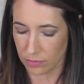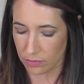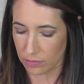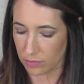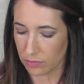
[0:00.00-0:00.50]

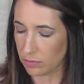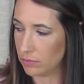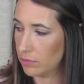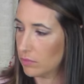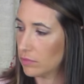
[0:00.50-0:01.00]

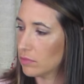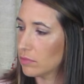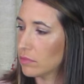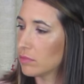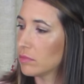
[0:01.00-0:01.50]

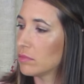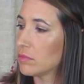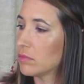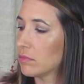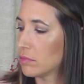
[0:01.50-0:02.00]

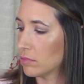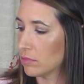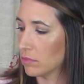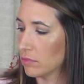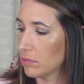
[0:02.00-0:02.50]

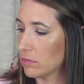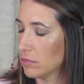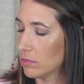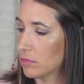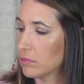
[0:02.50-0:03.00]

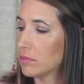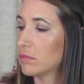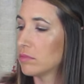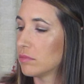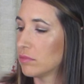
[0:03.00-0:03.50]

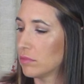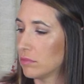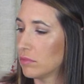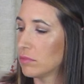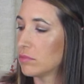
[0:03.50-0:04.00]

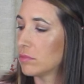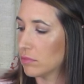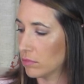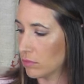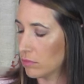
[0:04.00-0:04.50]

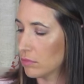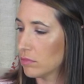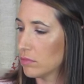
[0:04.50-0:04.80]
[no speech]